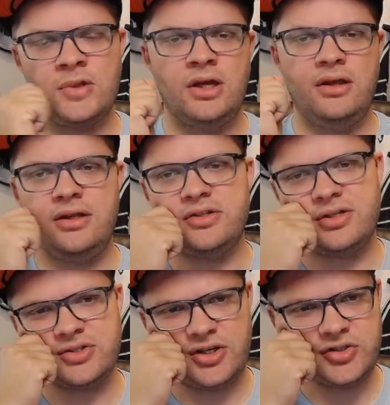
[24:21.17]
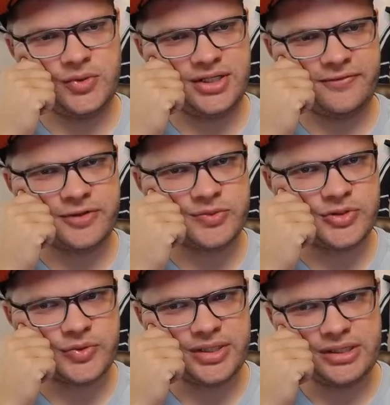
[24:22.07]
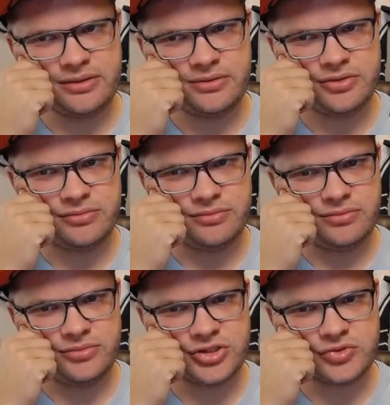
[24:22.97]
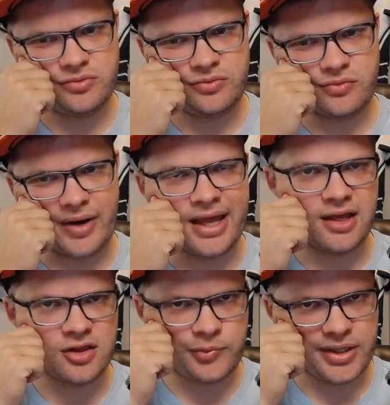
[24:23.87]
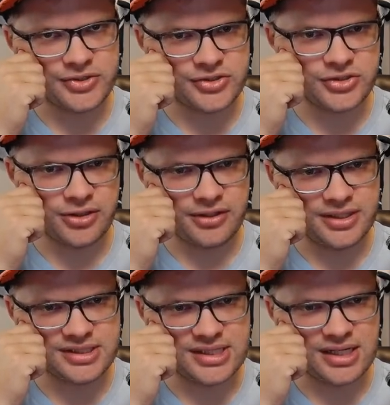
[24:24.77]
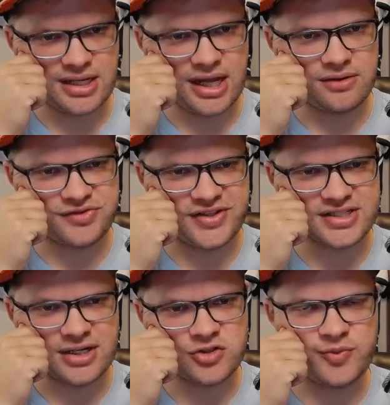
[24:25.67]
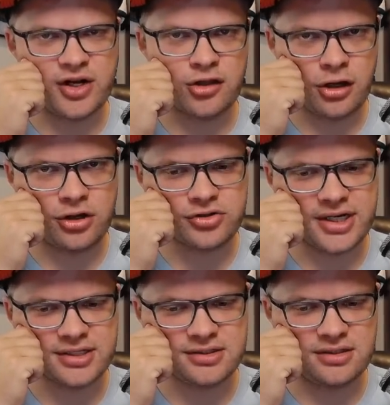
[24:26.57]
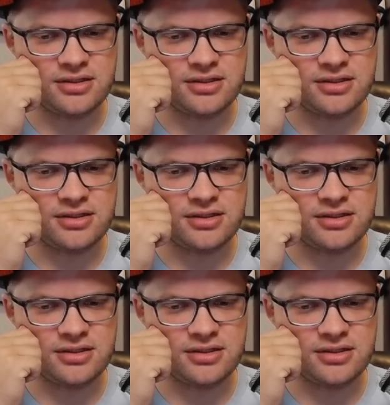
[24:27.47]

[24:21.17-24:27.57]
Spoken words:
And there's also a difference between just ranking the players internally and saying, hey, Svenskeren's better than contracts.